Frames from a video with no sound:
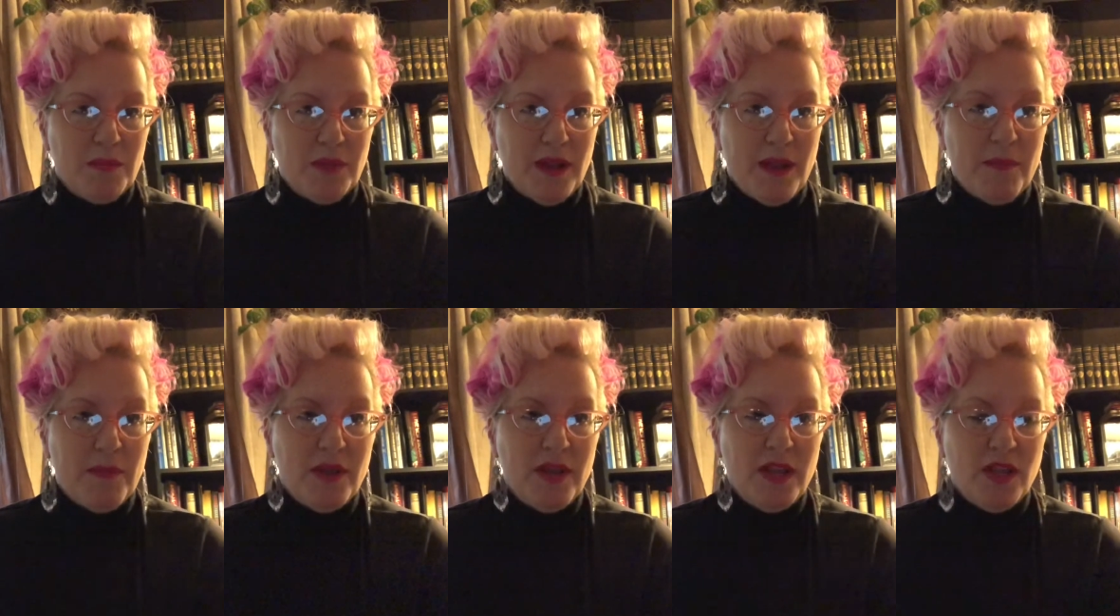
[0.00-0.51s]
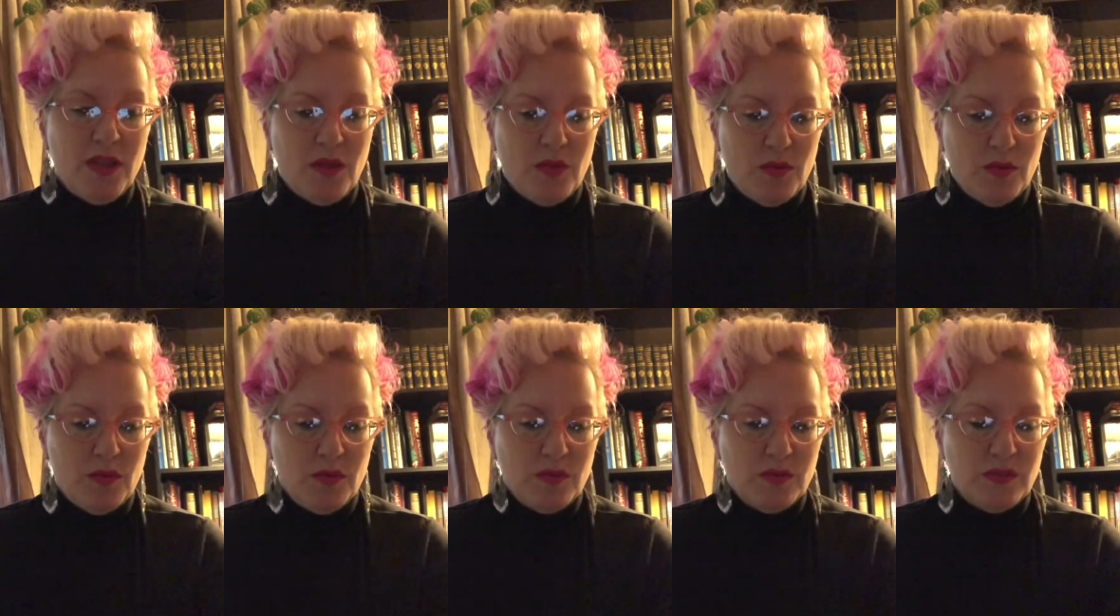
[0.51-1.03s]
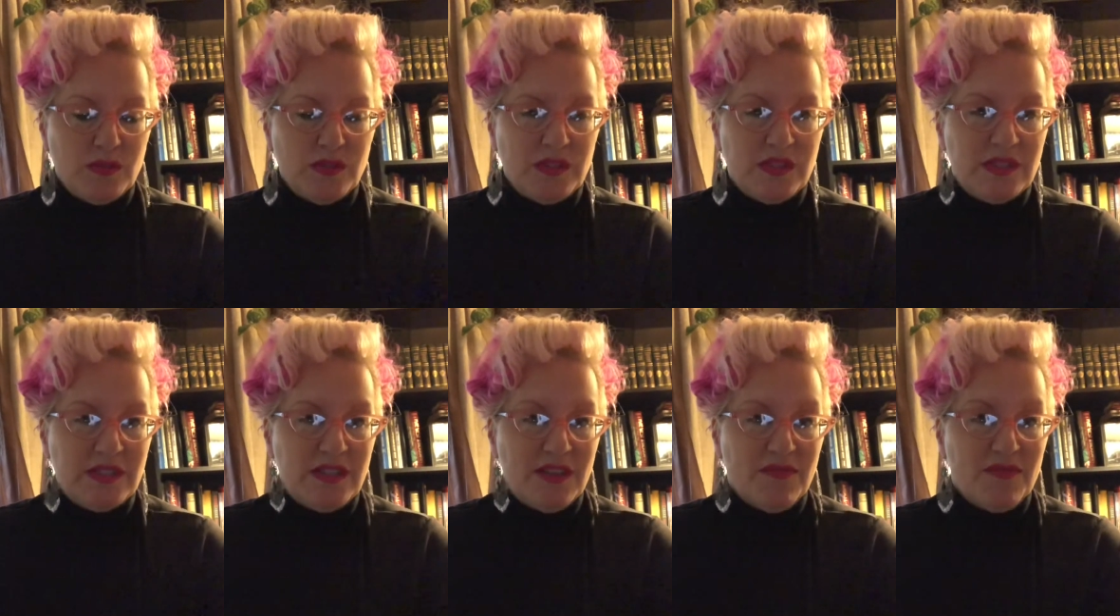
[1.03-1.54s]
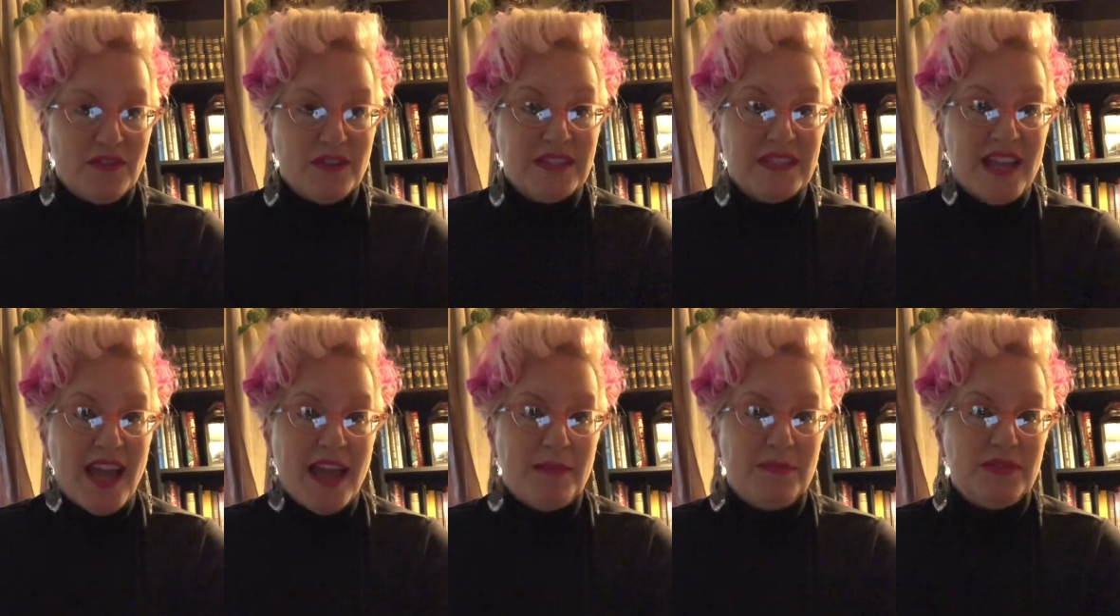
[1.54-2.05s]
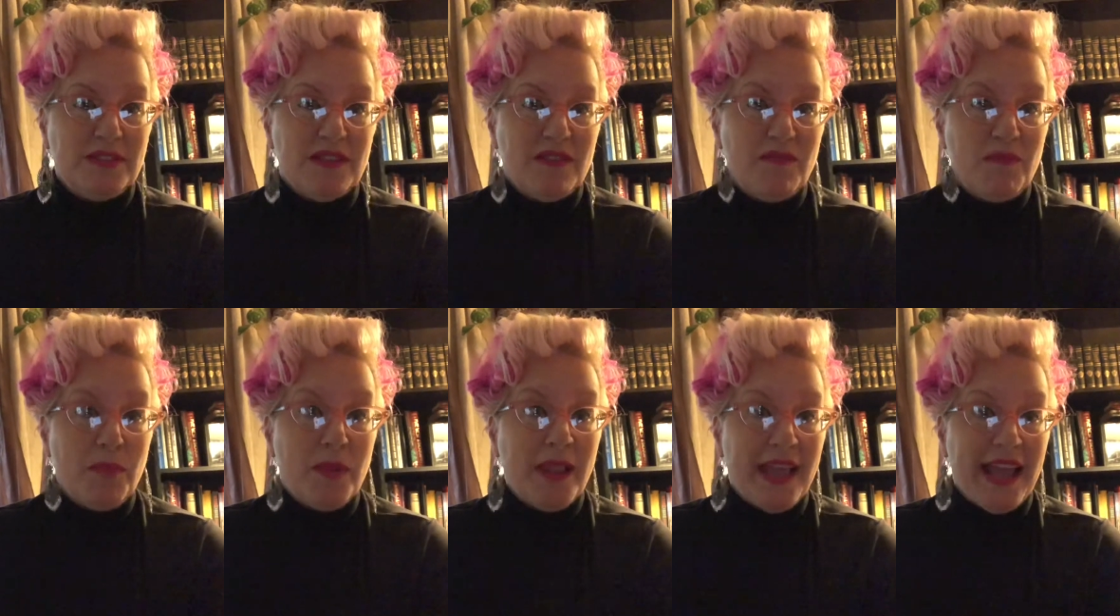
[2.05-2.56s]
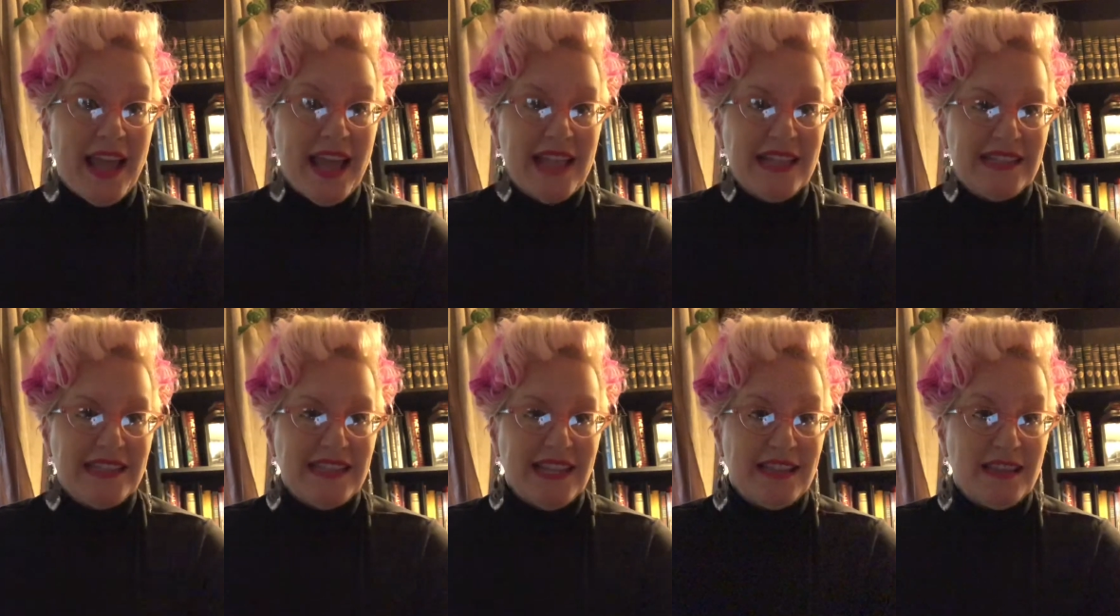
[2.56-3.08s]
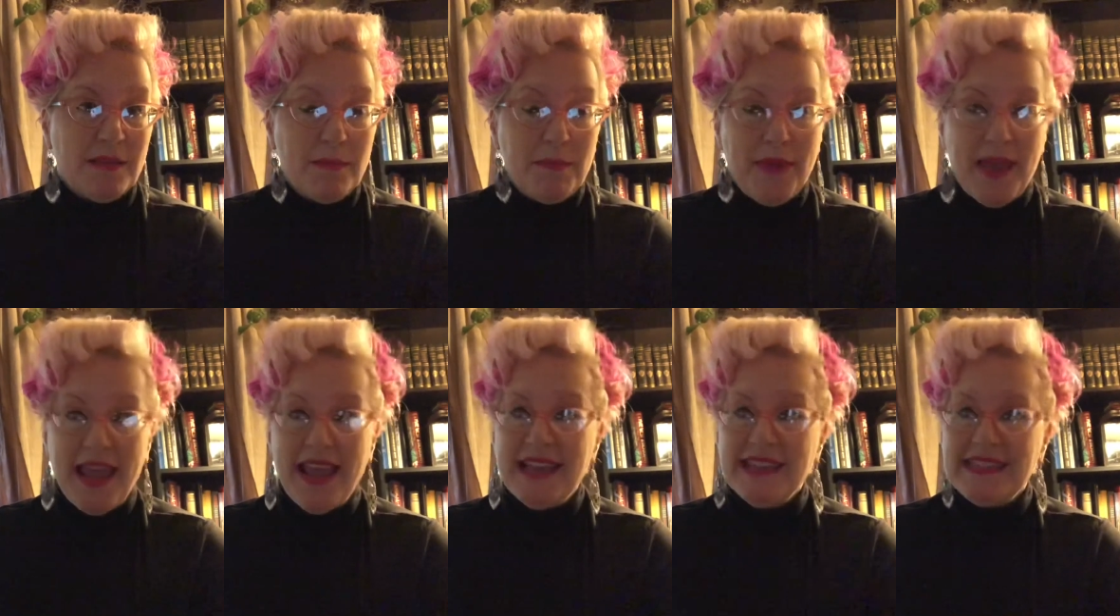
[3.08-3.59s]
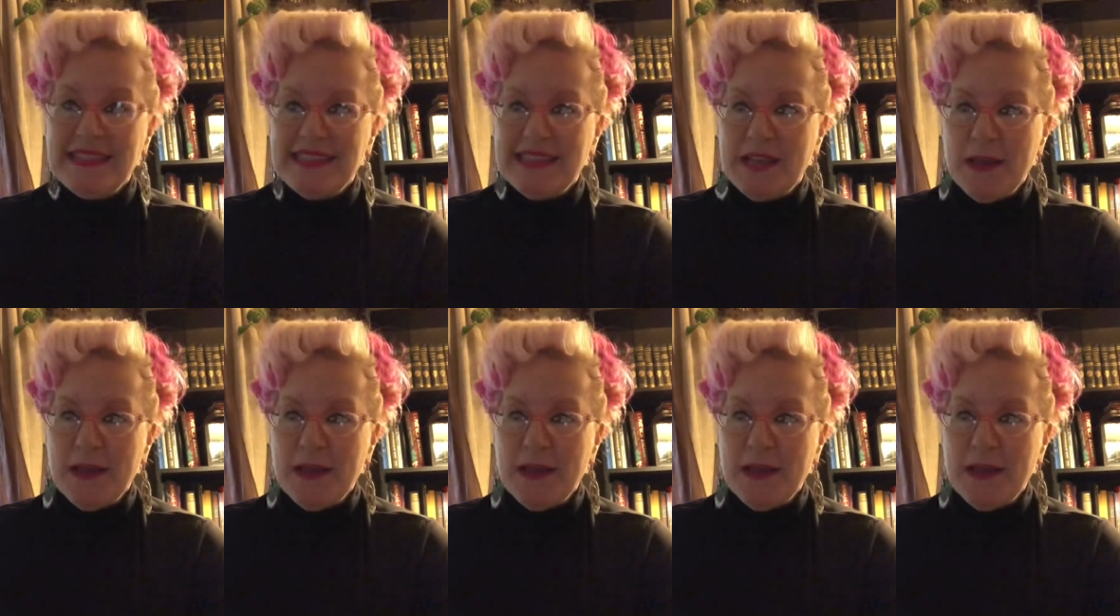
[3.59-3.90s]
but I'm gonna use different types of plants at the base.